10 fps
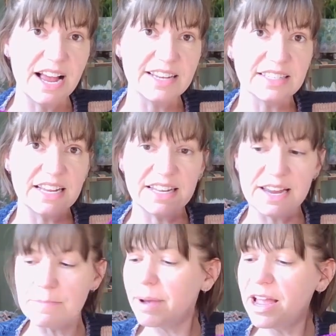
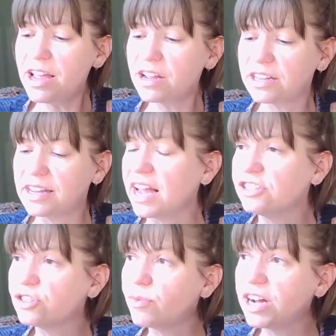lately, my gauge
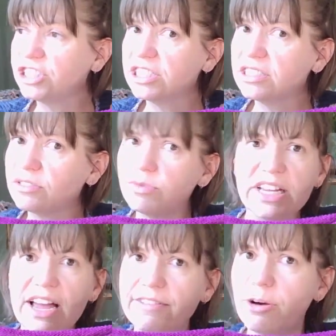swatches really
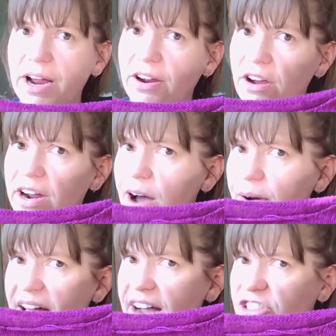have no bearing on how I
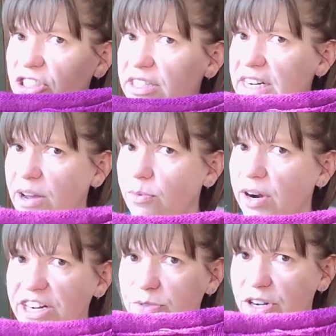actually knit when I
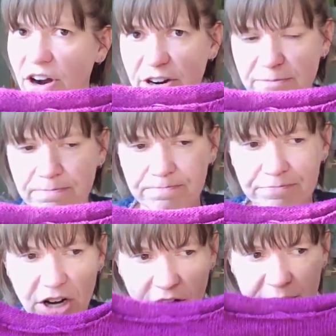do a
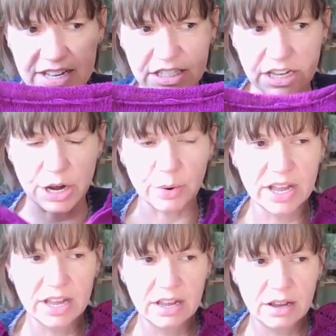garment. So
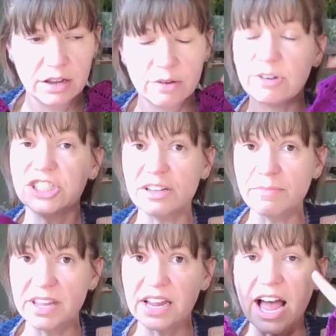which is
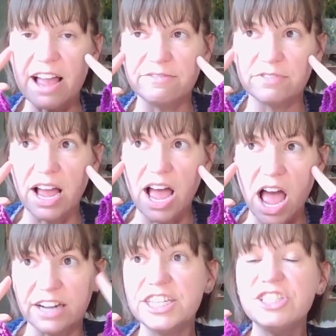something I
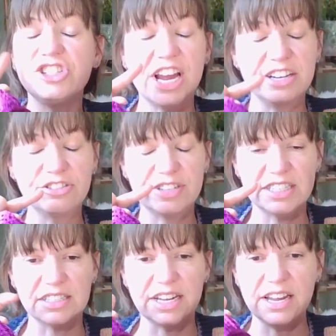did change
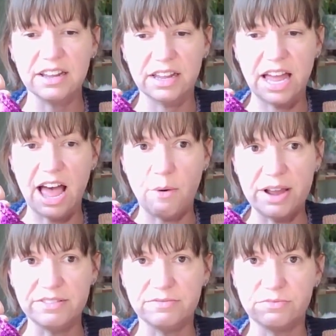recently, how I
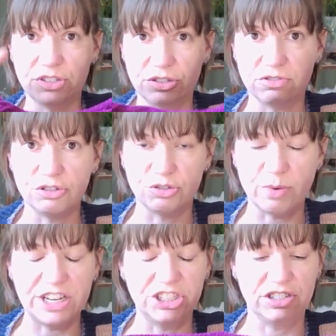do
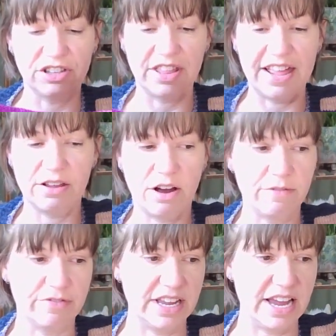swatches, so that
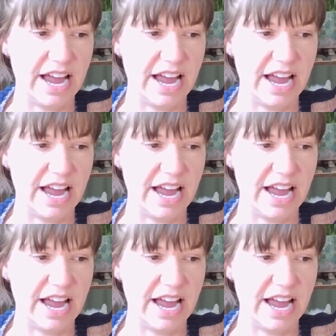hopefully